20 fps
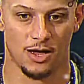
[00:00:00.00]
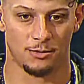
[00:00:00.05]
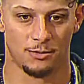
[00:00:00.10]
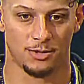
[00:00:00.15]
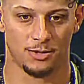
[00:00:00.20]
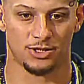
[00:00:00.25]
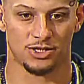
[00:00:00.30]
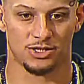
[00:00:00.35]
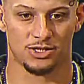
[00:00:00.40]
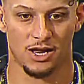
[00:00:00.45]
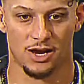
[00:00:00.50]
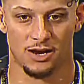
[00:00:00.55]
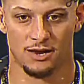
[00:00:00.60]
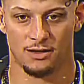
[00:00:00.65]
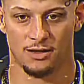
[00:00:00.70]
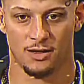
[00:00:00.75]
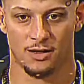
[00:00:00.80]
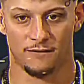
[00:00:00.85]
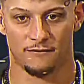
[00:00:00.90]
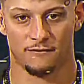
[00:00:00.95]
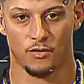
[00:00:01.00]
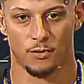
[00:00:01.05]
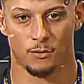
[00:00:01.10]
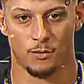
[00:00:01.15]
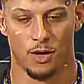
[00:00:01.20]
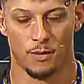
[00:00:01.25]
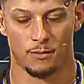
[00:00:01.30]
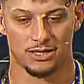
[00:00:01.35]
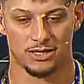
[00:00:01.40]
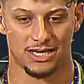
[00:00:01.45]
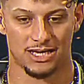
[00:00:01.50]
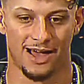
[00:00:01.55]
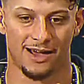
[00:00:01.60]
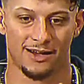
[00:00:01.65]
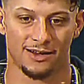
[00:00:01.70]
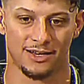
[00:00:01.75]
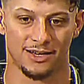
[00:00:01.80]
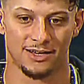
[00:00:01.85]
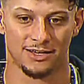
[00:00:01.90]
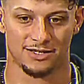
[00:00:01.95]
Patrick Mahomes.
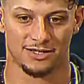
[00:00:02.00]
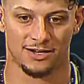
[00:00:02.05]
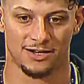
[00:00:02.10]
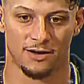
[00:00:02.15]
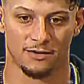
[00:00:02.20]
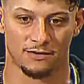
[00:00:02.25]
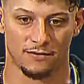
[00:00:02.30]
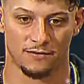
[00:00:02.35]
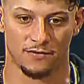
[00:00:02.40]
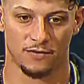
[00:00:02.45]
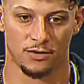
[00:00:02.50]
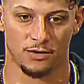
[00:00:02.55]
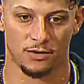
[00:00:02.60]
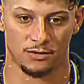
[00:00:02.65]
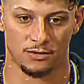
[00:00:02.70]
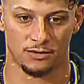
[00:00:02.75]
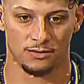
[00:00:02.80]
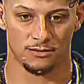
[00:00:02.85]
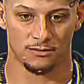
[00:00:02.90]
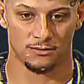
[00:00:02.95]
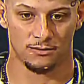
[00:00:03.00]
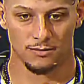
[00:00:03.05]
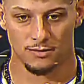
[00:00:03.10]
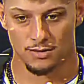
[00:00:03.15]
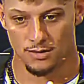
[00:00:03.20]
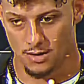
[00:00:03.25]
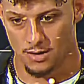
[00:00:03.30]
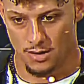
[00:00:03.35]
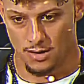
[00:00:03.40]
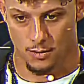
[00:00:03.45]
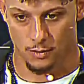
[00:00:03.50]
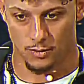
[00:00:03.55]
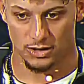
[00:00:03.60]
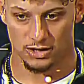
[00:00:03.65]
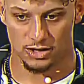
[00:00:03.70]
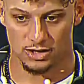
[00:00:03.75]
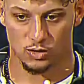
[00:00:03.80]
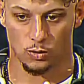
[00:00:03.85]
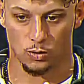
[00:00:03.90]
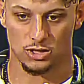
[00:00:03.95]
This caught everybody off guard.
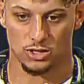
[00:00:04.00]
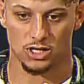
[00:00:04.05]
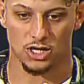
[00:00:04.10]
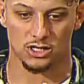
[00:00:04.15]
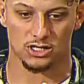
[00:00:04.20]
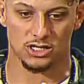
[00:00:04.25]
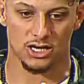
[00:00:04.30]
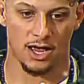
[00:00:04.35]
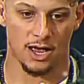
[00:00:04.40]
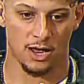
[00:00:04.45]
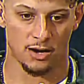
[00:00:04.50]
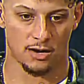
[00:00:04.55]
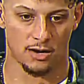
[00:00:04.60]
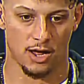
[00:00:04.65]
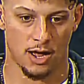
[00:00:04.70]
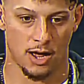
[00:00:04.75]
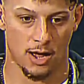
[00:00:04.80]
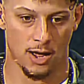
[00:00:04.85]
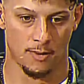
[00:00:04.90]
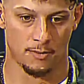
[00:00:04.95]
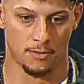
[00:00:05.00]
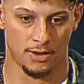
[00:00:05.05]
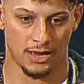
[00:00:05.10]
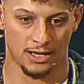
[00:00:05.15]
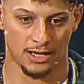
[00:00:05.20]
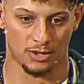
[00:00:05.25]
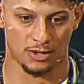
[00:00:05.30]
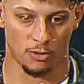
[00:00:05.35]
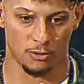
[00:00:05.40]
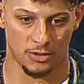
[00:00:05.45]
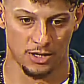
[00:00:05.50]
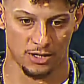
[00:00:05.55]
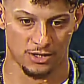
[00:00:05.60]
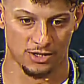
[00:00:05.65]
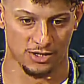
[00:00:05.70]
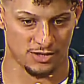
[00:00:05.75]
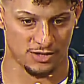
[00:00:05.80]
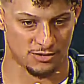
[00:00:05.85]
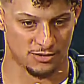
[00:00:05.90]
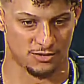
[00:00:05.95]
Even the media covering the
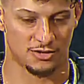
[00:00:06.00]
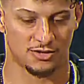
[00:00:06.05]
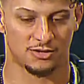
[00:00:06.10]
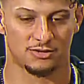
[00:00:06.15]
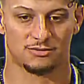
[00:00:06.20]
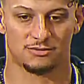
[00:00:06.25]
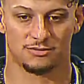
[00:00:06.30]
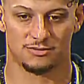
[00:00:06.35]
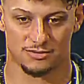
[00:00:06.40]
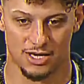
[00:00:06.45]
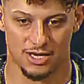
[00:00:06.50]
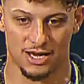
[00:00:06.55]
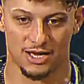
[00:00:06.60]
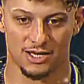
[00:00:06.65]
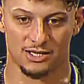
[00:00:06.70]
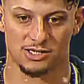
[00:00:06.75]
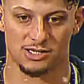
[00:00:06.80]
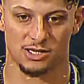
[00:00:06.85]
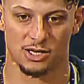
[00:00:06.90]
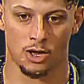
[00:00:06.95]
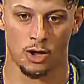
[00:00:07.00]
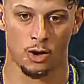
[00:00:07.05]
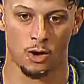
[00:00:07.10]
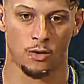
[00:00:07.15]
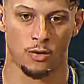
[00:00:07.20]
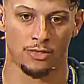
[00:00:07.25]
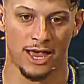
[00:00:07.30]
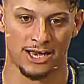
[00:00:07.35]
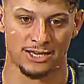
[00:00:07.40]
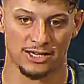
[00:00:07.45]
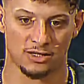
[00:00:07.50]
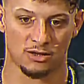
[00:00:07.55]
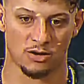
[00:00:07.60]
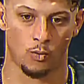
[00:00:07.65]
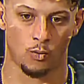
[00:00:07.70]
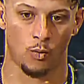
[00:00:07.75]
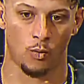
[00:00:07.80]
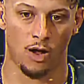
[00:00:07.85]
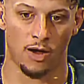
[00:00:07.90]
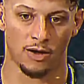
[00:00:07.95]
team didn't have this on their radar.
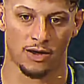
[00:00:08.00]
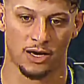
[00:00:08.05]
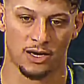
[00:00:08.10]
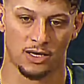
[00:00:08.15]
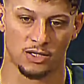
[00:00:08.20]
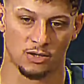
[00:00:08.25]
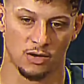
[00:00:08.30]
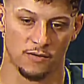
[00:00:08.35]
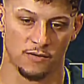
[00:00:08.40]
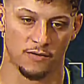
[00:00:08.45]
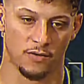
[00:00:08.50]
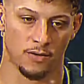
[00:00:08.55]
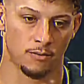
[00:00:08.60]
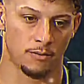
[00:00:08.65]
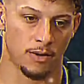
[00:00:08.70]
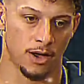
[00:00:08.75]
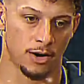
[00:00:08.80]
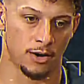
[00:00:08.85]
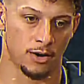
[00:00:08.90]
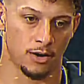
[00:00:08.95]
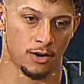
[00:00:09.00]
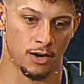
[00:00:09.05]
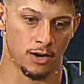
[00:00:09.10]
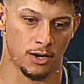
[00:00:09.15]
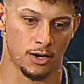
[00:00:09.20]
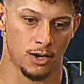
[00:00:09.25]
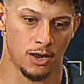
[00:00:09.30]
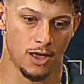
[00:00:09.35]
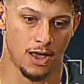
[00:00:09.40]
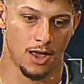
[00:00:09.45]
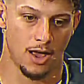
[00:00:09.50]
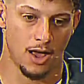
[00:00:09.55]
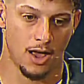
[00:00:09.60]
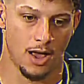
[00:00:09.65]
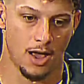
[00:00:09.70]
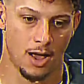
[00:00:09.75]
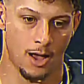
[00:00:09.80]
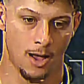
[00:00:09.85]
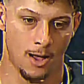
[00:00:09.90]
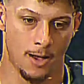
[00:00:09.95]
It wasn't reported, it wasn't
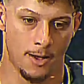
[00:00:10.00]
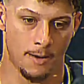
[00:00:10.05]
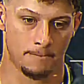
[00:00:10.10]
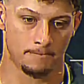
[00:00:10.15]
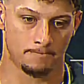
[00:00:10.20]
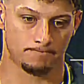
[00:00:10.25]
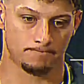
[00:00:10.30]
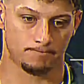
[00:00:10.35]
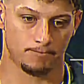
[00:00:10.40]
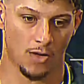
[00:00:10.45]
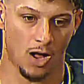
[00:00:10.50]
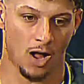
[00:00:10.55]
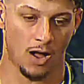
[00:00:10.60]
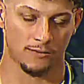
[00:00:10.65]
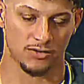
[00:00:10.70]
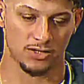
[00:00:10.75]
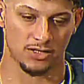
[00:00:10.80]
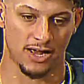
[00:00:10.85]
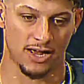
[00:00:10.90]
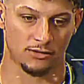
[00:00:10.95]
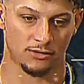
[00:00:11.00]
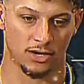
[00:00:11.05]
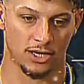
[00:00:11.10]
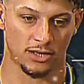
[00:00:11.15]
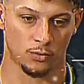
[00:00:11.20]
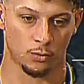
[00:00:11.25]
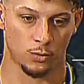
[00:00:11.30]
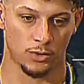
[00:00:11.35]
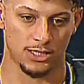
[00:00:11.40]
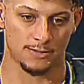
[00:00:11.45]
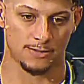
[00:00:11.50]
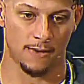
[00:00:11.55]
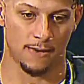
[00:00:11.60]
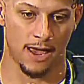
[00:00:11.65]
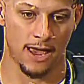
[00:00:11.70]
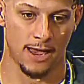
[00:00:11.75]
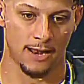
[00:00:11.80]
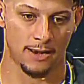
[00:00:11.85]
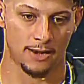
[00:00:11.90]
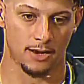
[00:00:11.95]
rumored, it just happened
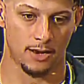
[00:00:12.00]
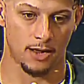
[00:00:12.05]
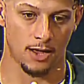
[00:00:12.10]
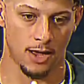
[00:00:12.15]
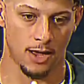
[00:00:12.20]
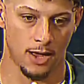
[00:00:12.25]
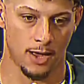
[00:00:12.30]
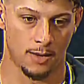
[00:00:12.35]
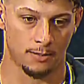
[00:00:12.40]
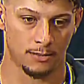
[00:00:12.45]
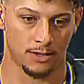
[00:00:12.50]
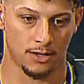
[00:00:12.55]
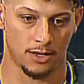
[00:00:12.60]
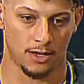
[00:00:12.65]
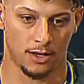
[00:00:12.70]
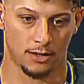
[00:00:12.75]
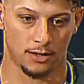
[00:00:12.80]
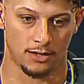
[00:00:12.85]
out of nowhere.